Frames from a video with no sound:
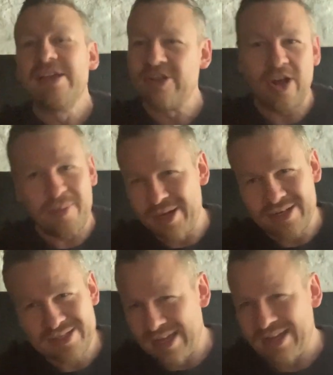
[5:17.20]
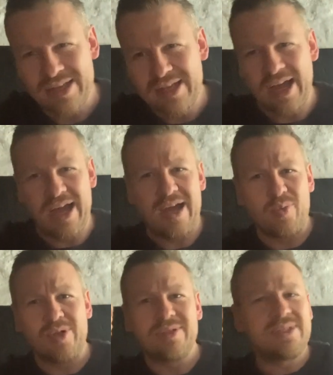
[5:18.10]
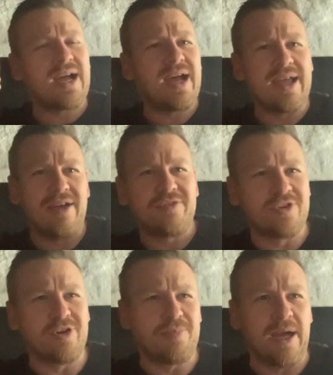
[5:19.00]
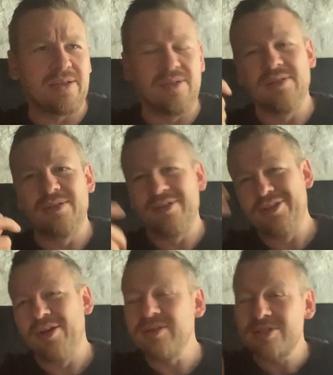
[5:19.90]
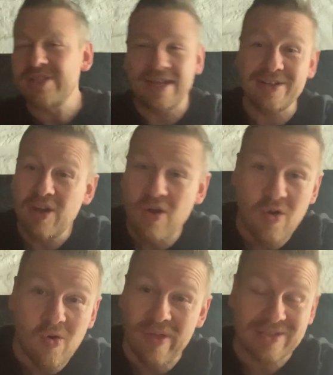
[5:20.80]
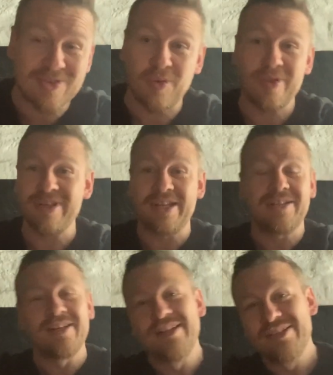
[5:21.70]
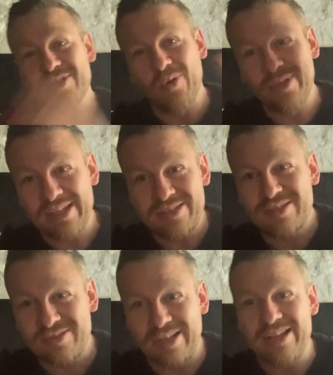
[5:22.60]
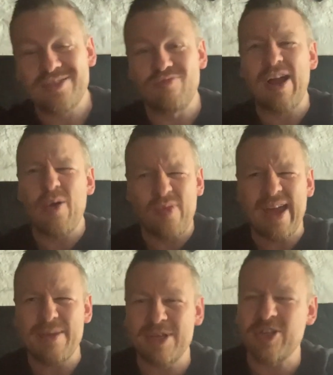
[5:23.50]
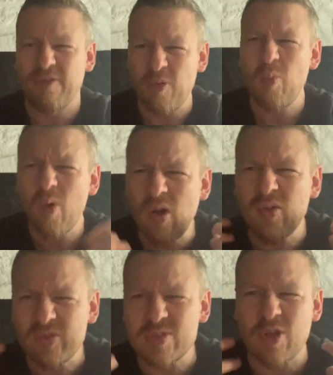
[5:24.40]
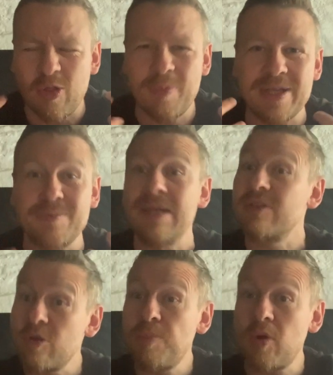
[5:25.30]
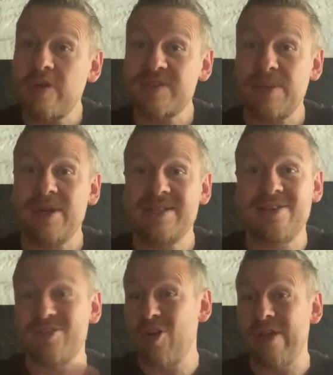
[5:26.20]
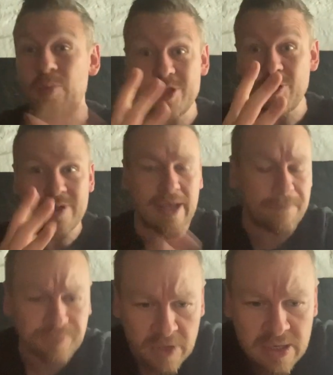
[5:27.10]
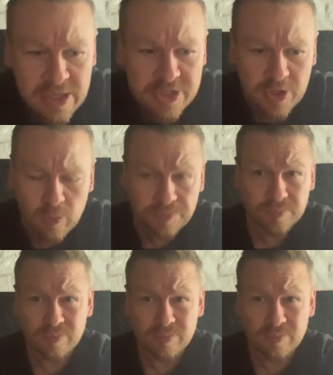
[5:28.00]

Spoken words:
You know what I mean? It's like, I will die after a battle. You know, it's like, no, that's not what they did. So let's round that image off. And what does all the bits mean? Through Book of Samurai series and all that, we're doing that. So